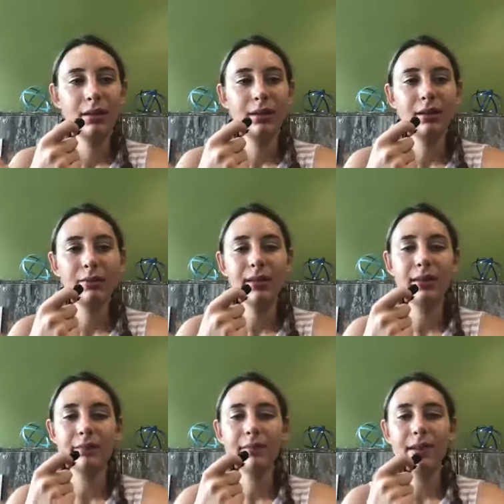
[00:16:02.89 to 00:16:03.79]
because we
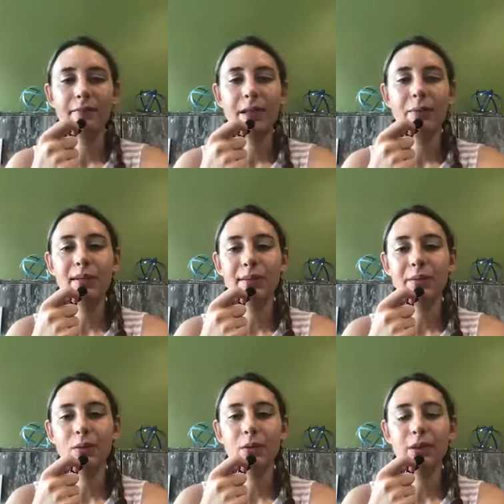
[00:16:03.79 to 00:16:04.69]
live i feel like we live
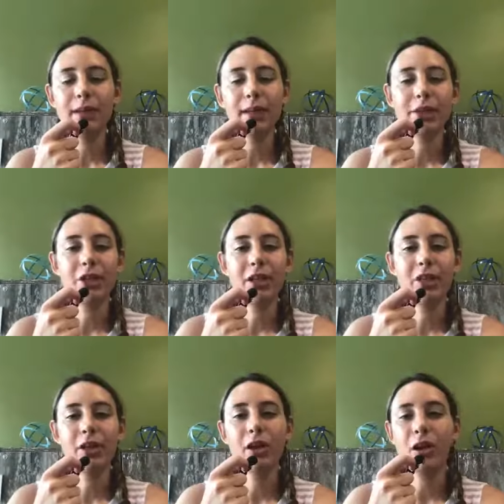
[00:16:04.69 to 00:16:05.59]
in a world that is
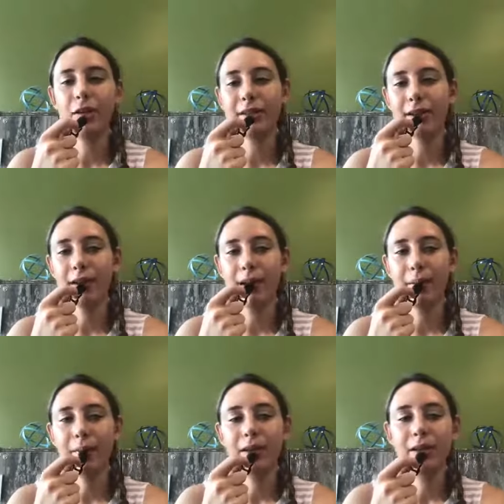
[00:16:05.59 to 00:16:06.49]
changing all the
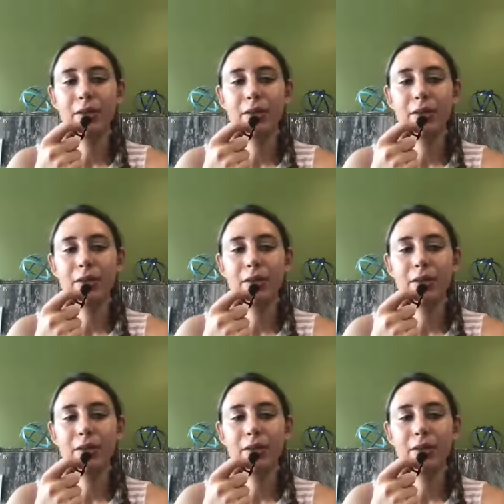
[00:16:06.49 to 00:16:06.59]
time